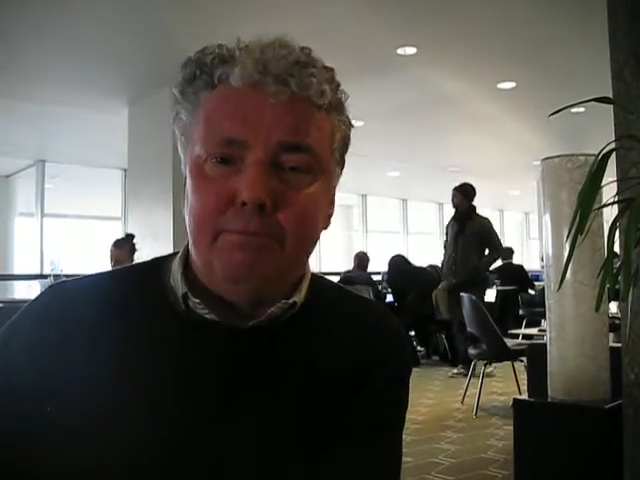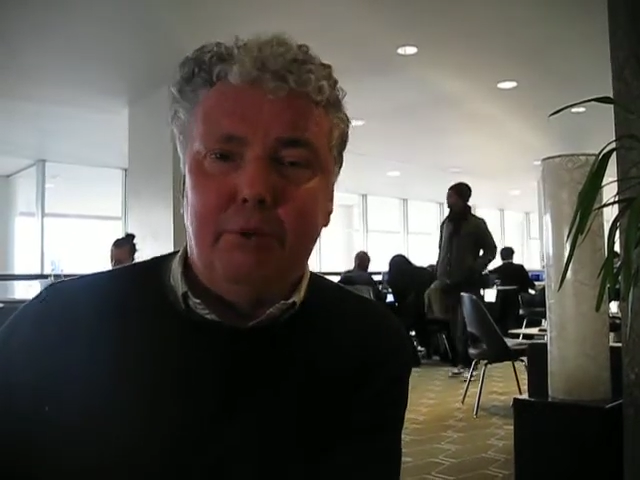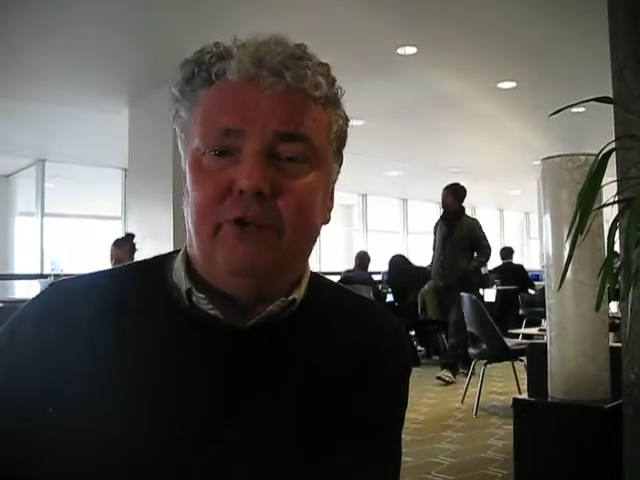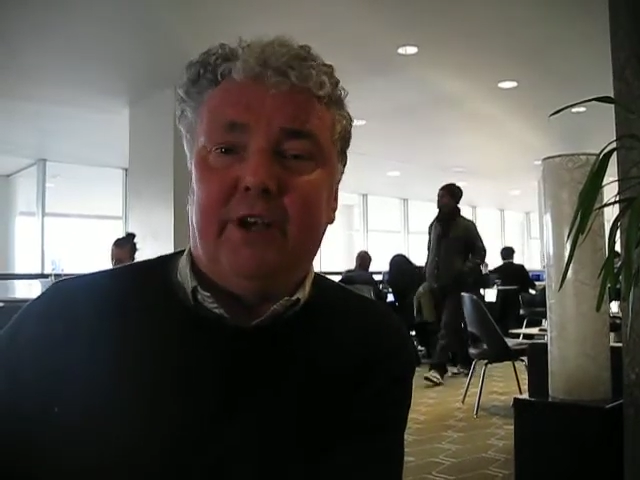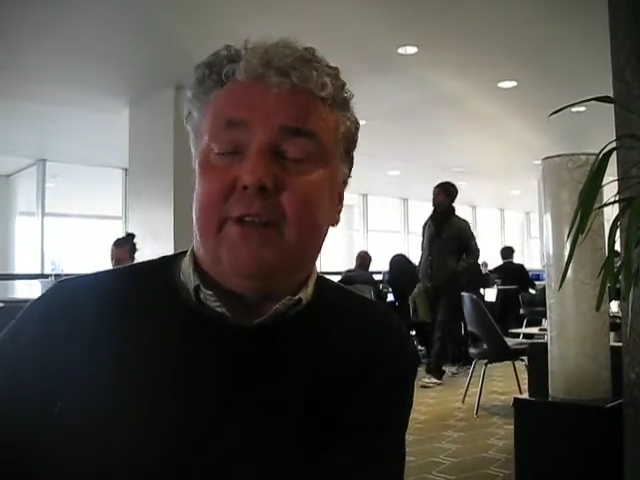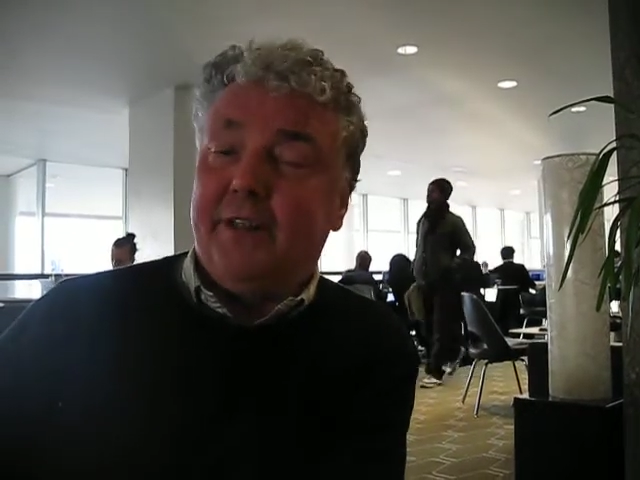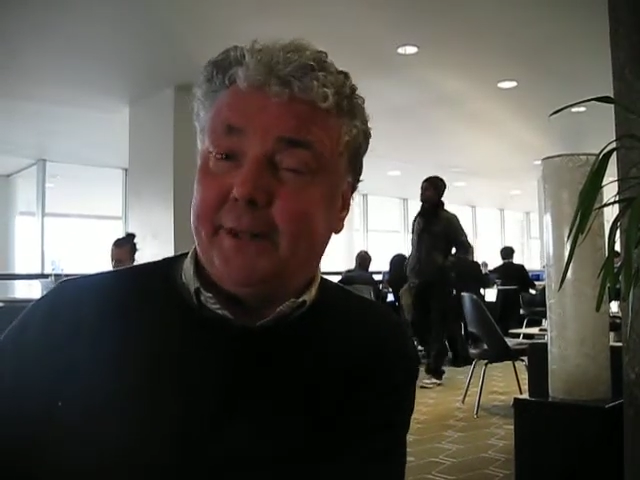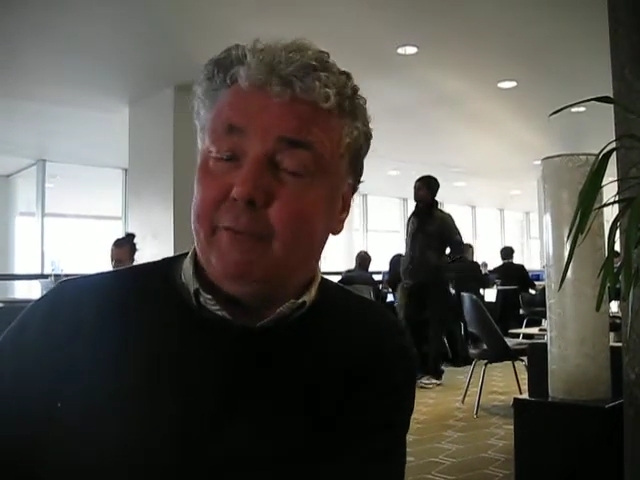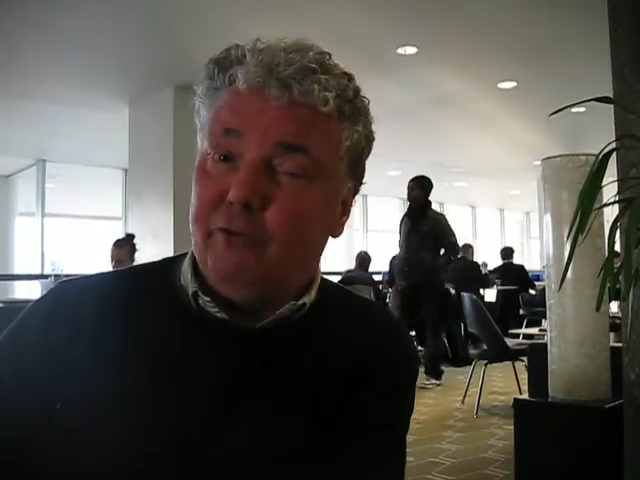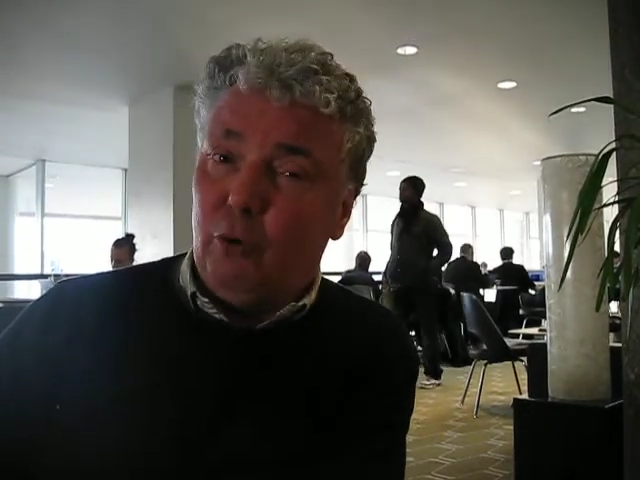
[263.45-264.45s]
put together
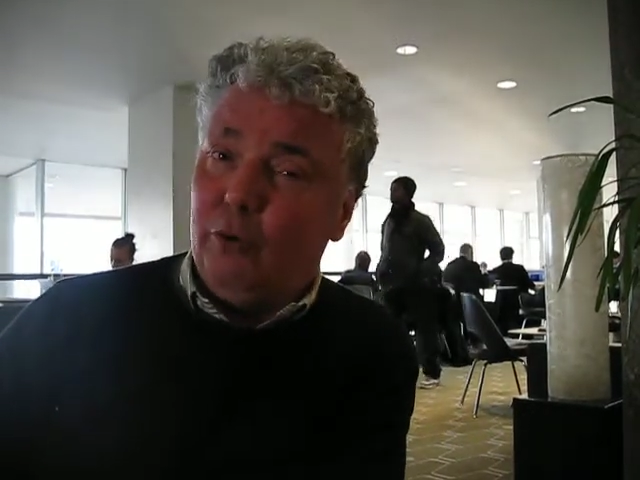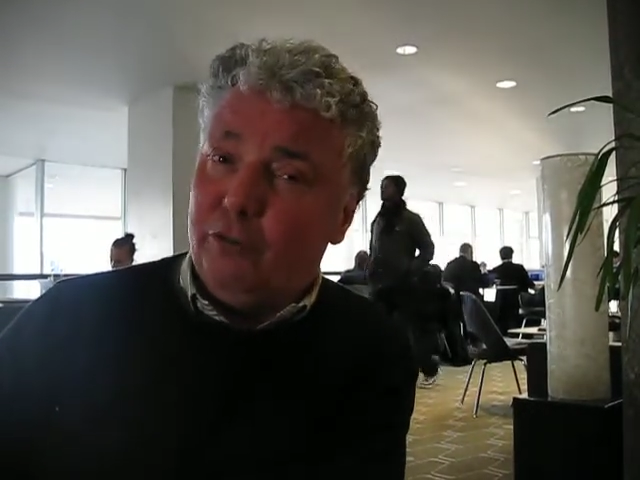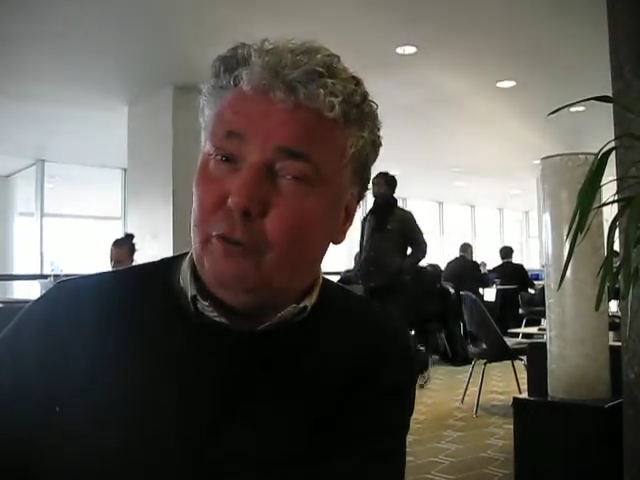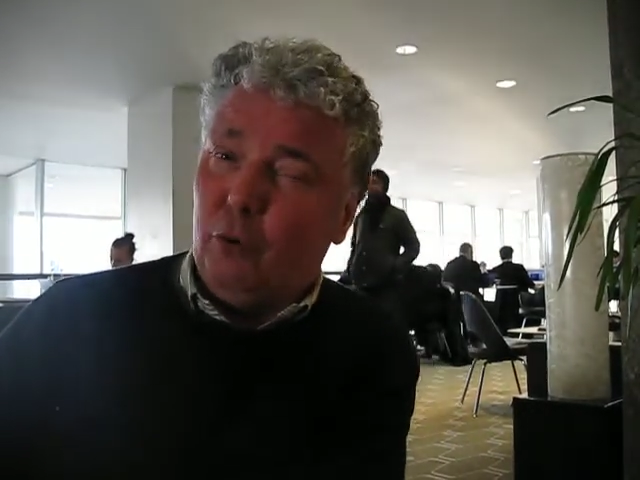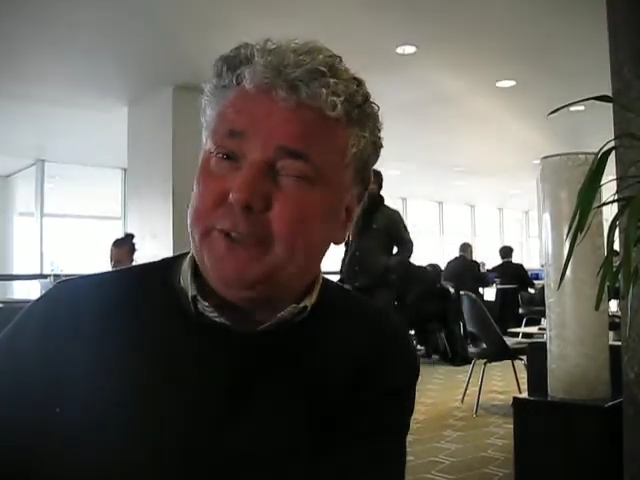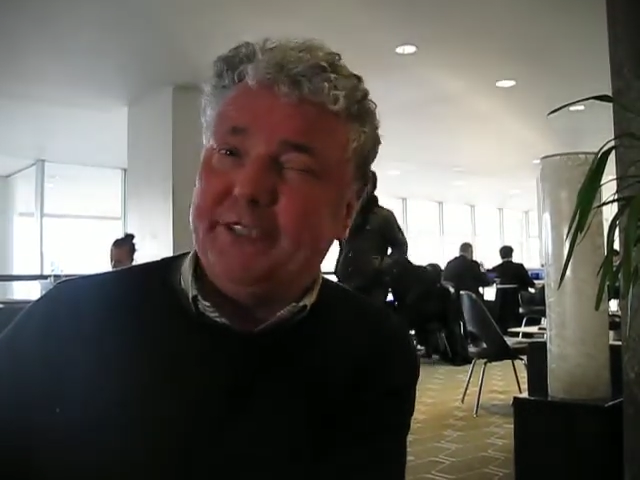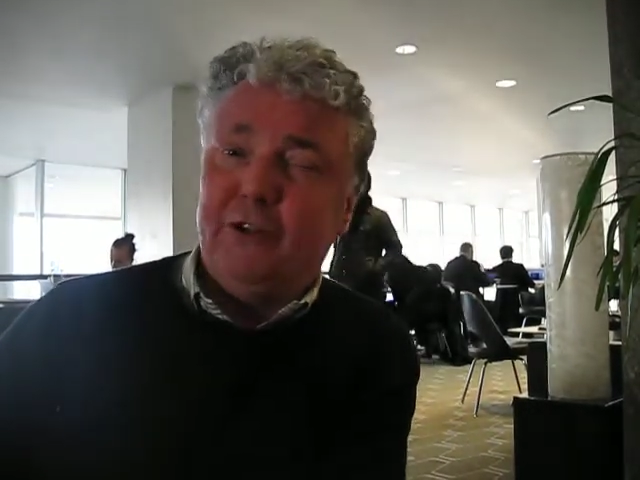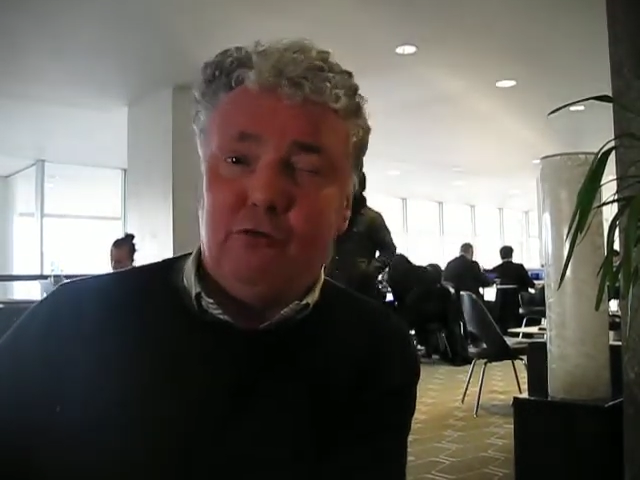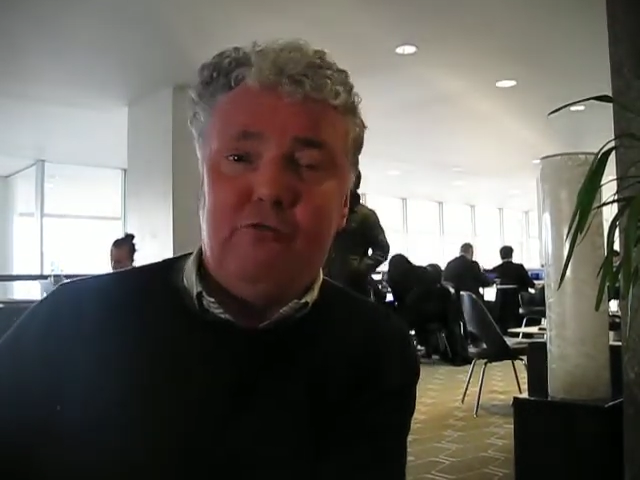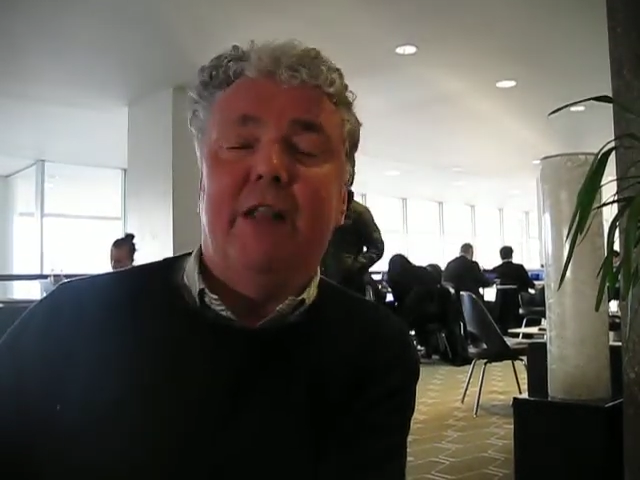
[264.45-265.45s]
some thought, thoughts,
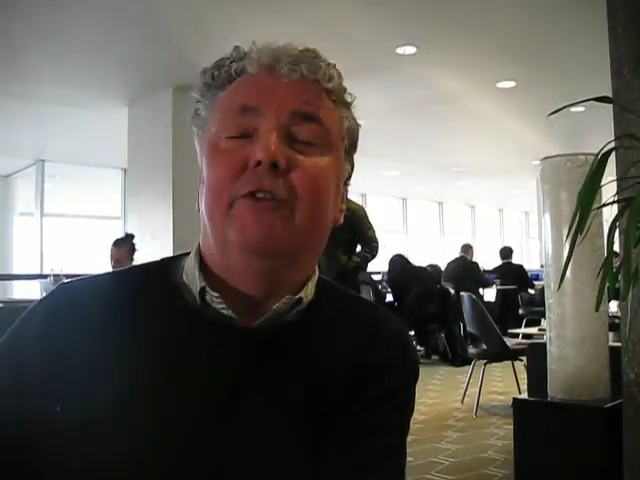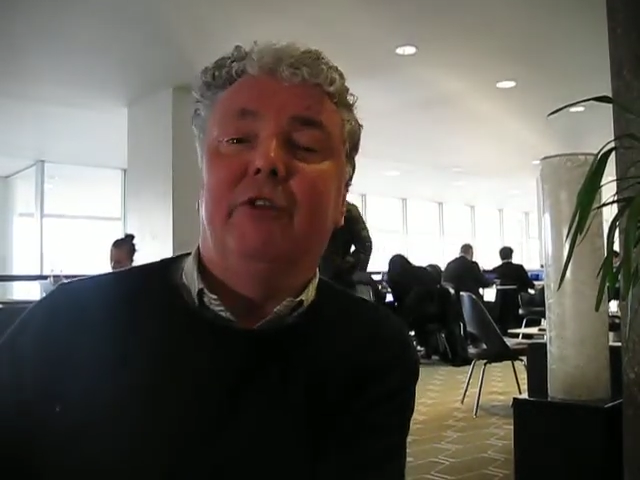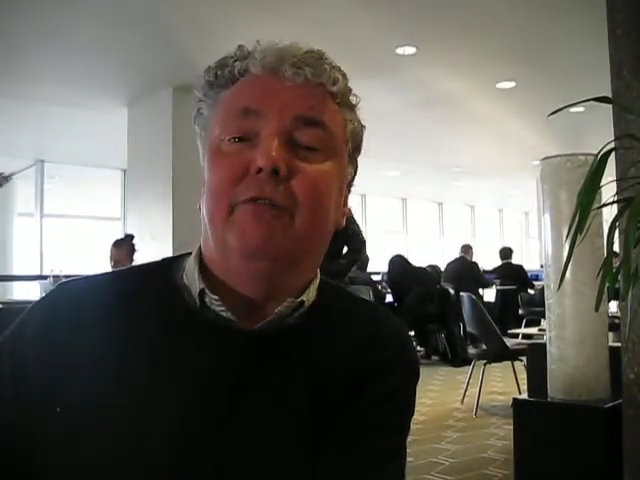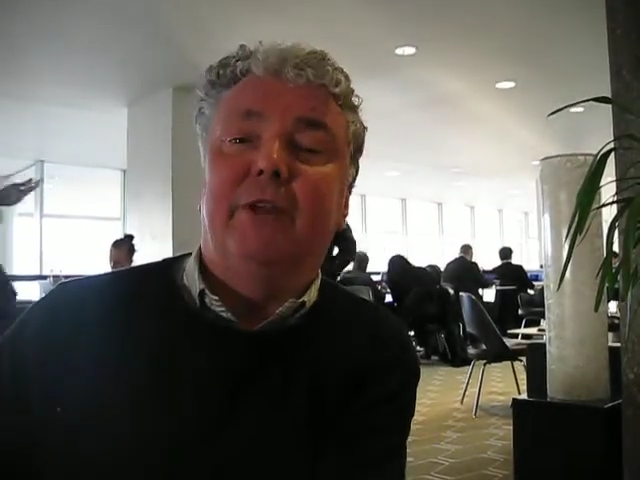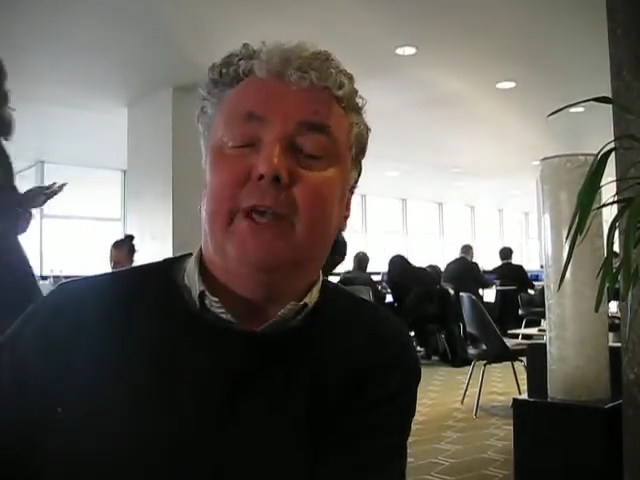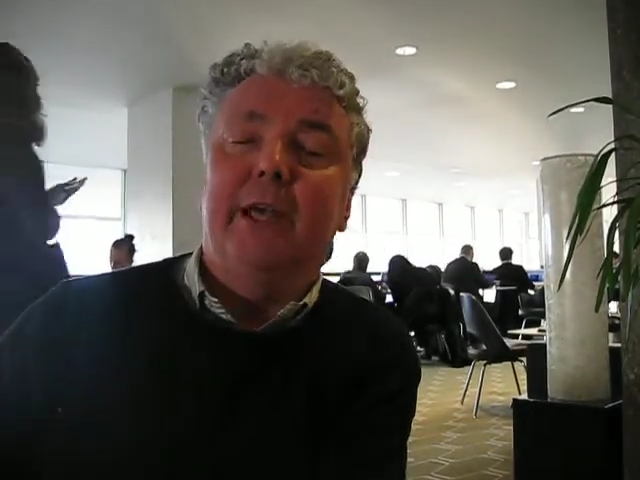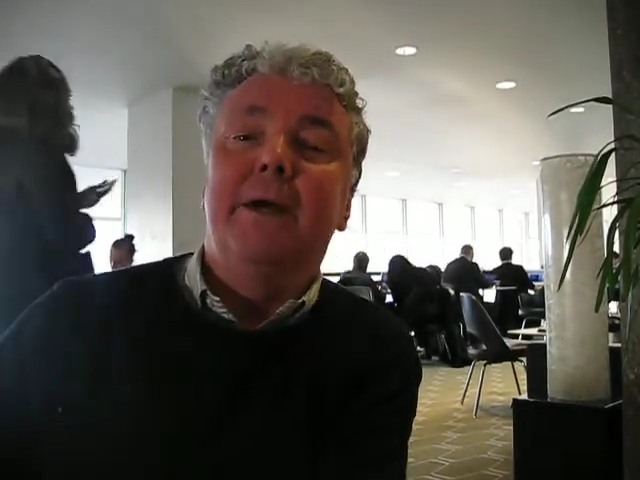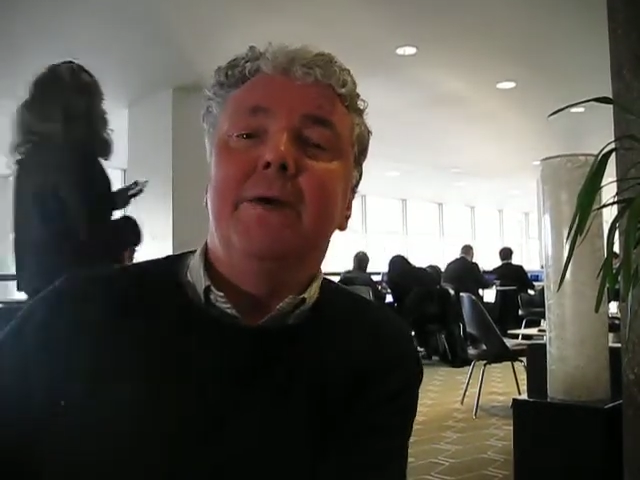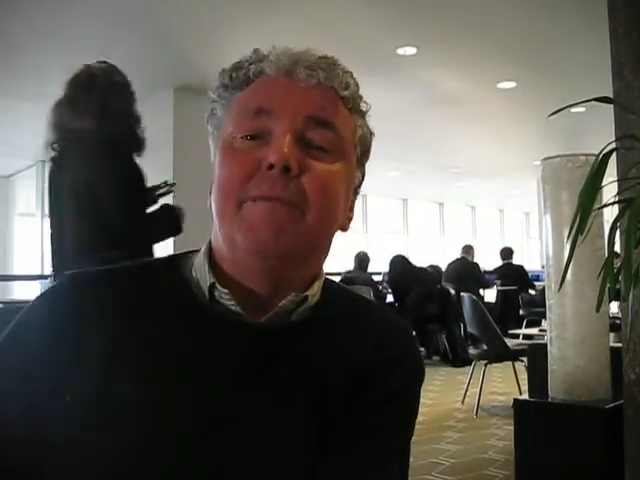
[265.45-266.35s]
still relatively